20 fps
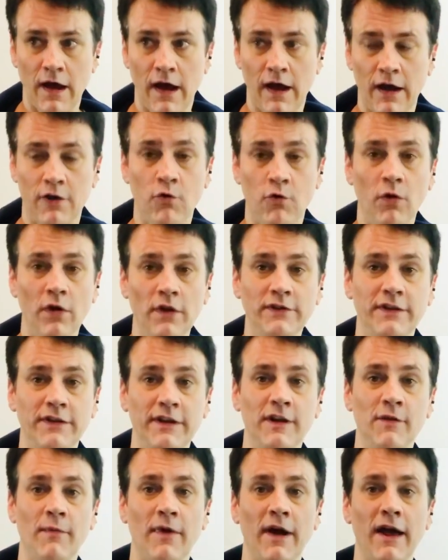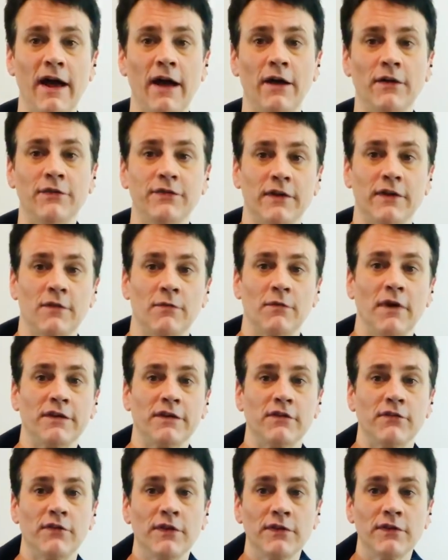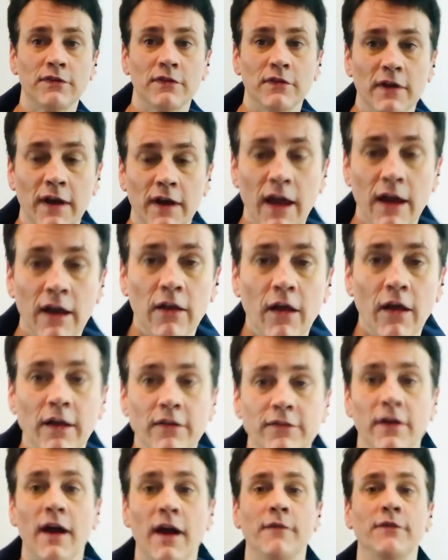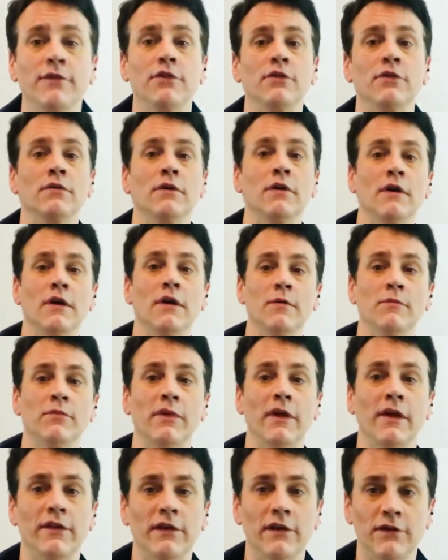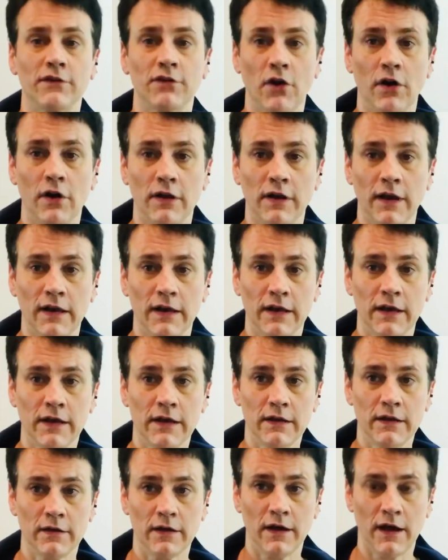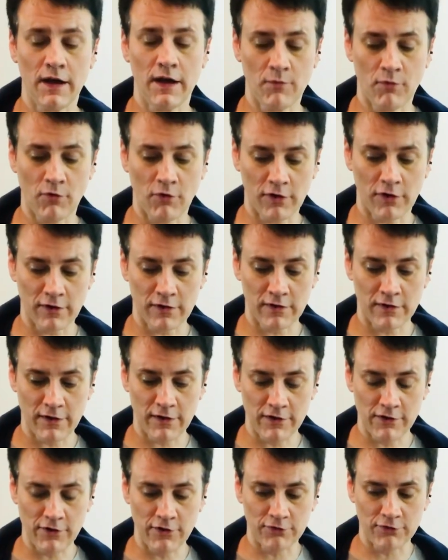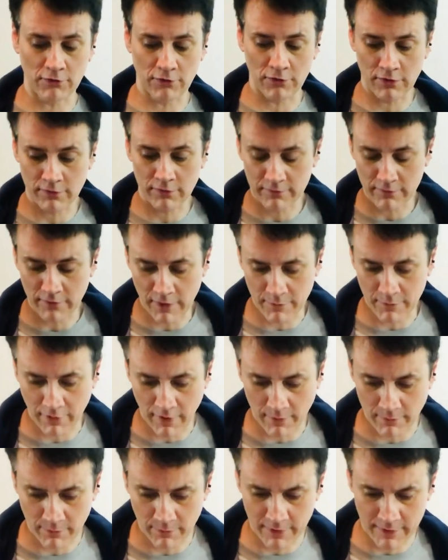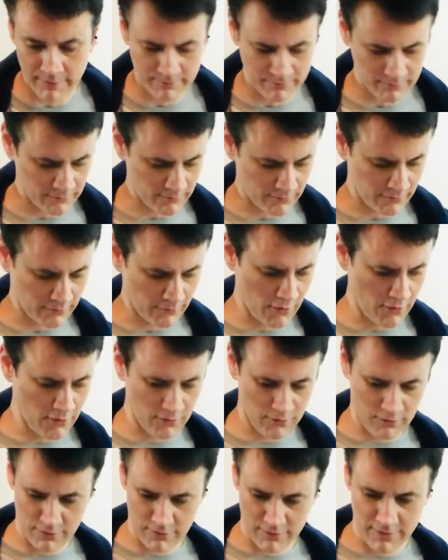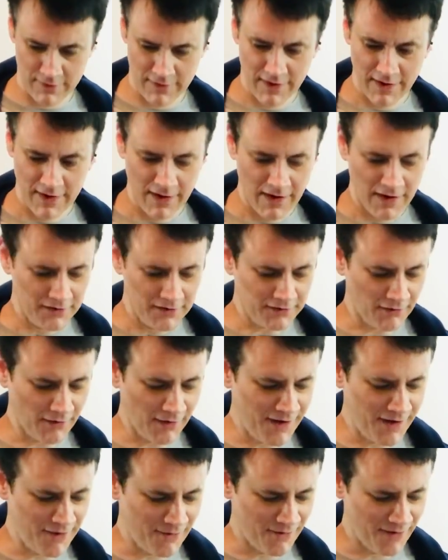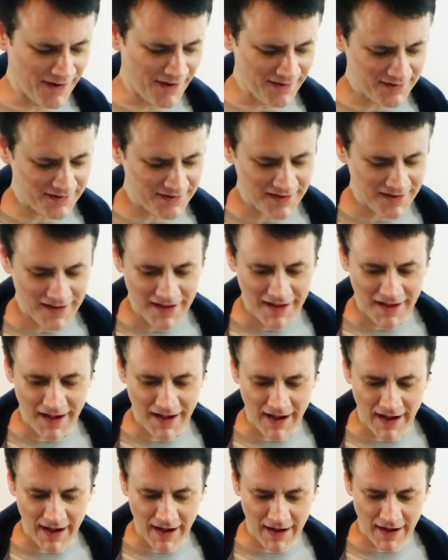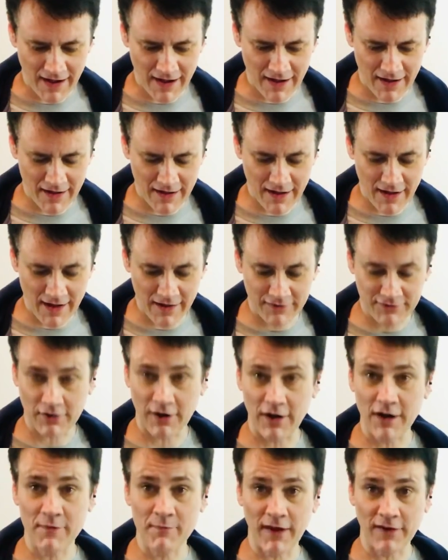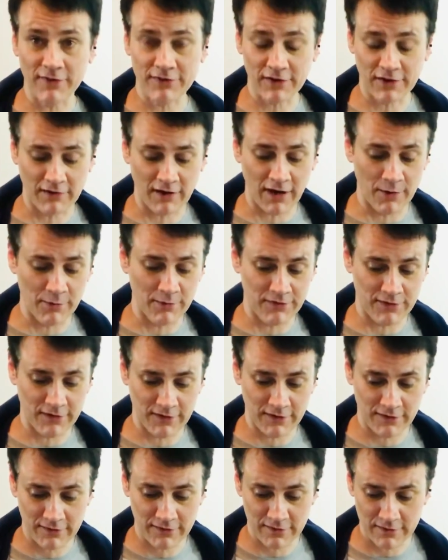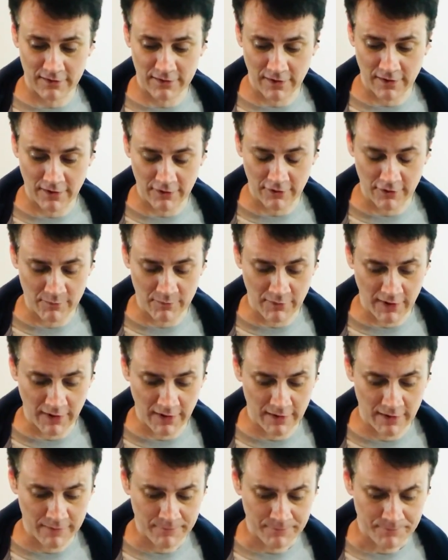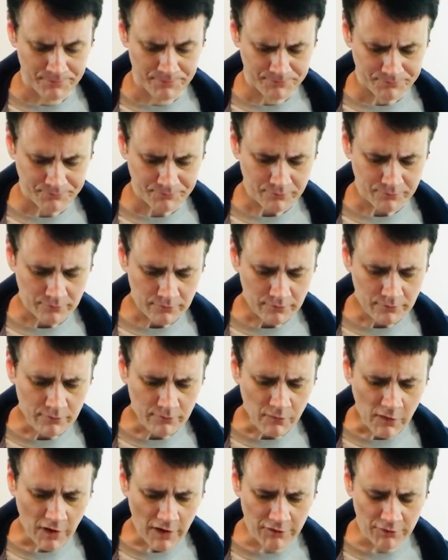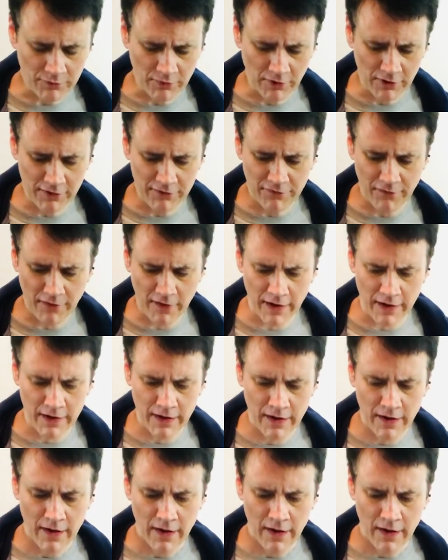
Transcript: quarantined in my house like the rest of us. I've had a lot of time to play the guitar lately, more than usual, probably. Ooh. So anyways, I started messing around with this a good bit. It's really fun.